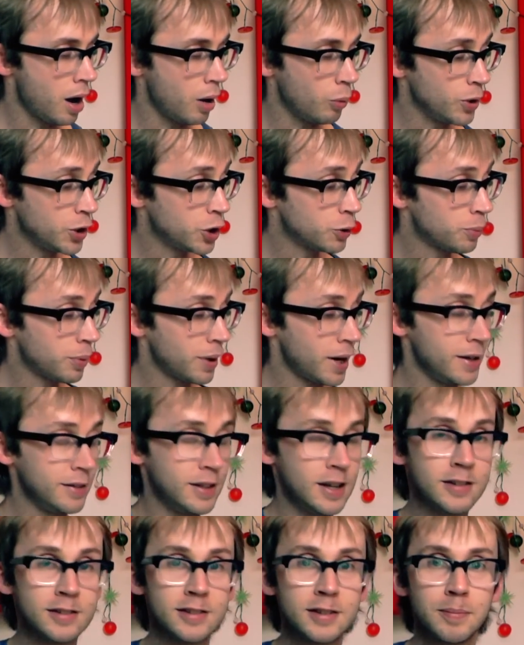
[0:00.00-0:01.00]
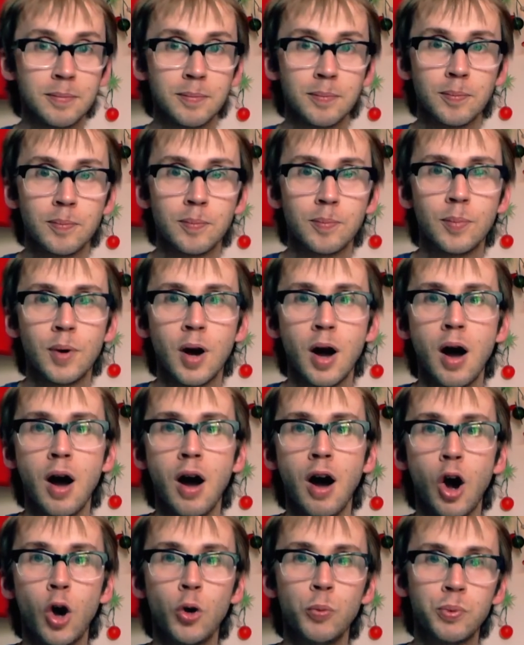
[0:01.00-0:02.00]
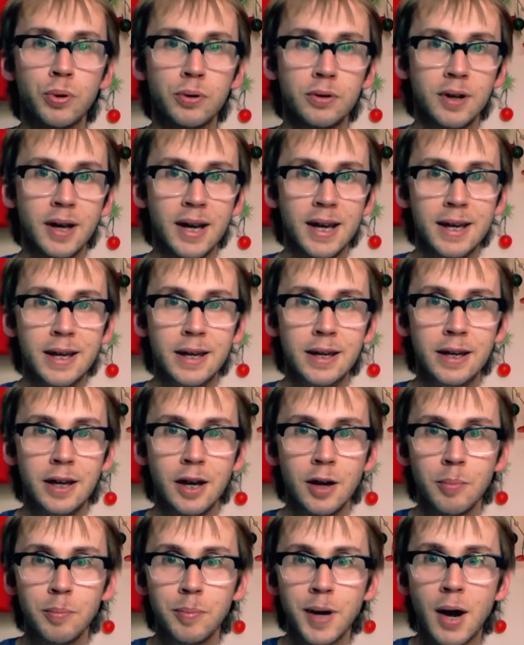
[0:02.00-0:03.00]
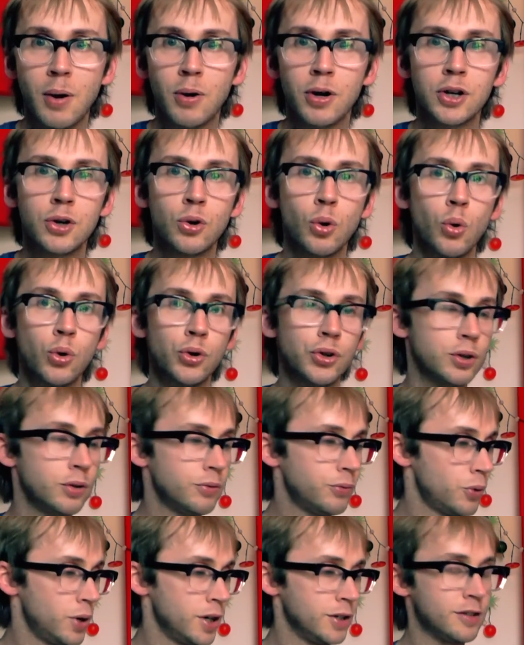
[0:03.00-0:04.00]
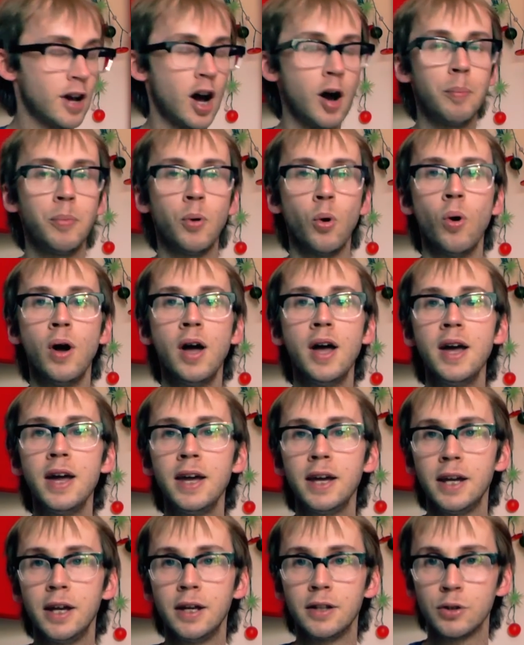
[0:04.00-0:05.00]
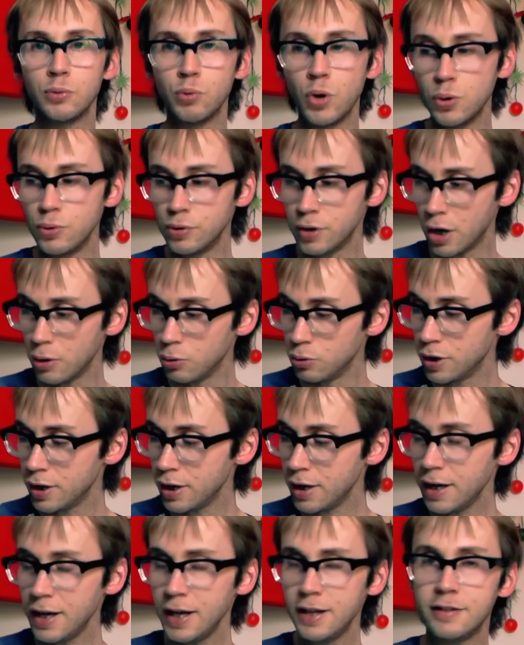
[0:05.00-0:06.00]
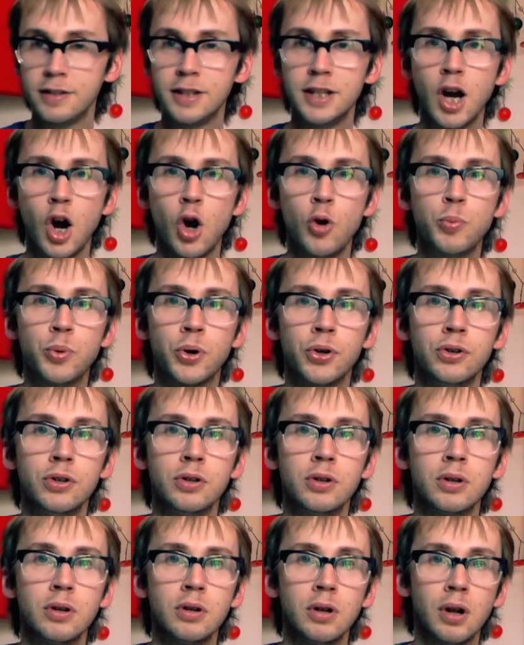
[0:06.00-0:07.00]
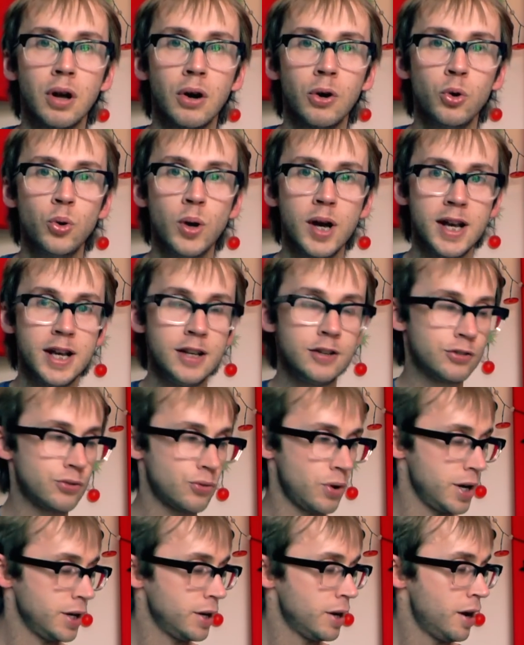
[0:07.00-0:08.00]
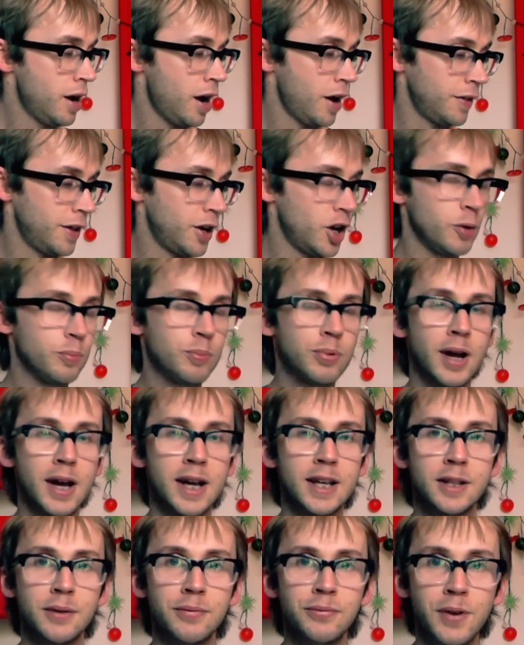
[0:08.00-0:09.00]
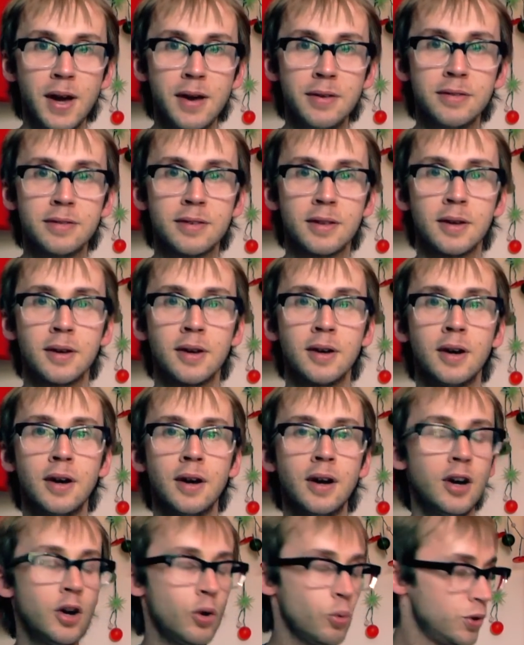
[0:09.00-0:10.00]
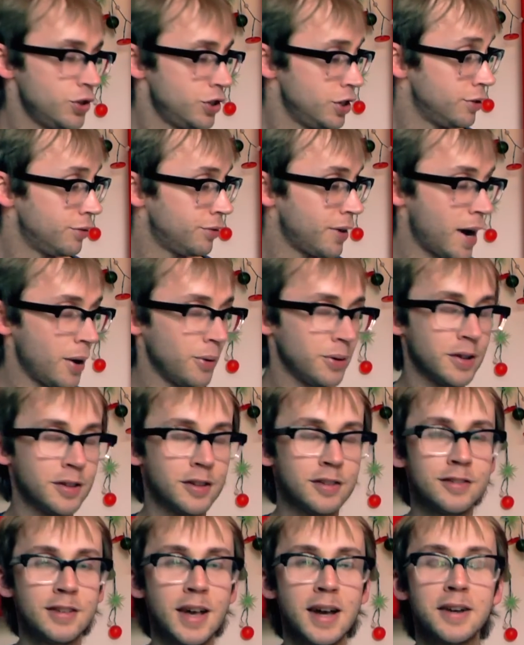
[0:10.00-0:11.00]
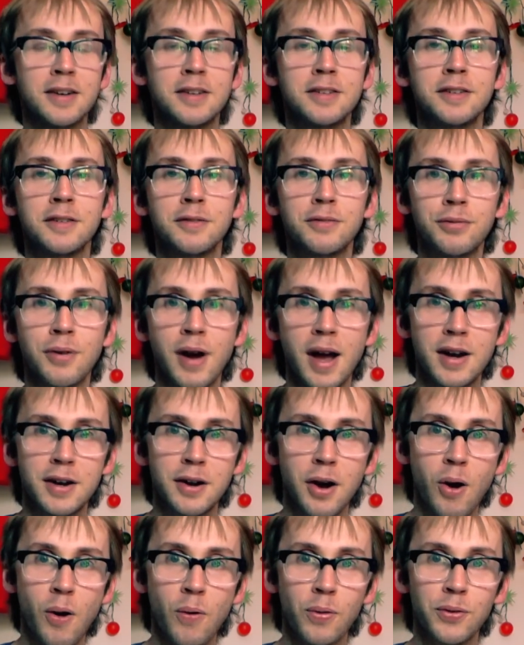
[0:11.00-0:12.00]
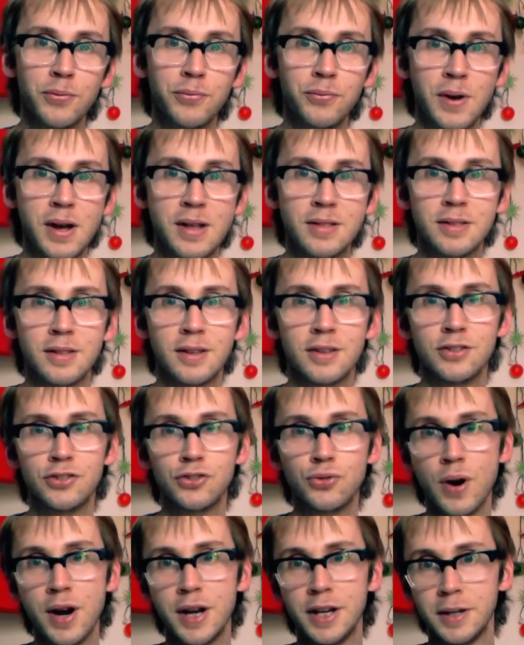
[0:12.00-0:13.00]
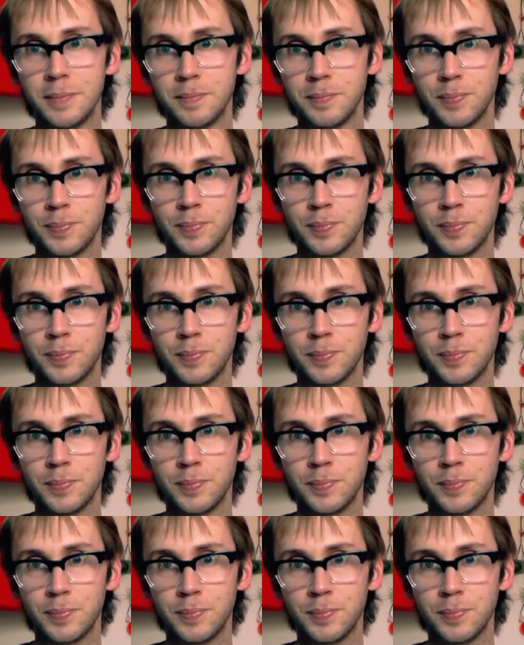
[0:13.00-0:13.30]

We could play this open E power chord, for example. Here the root note is the open low E string, and then I'm playing the 5th, which is found at the 2nd fret on the 5th string.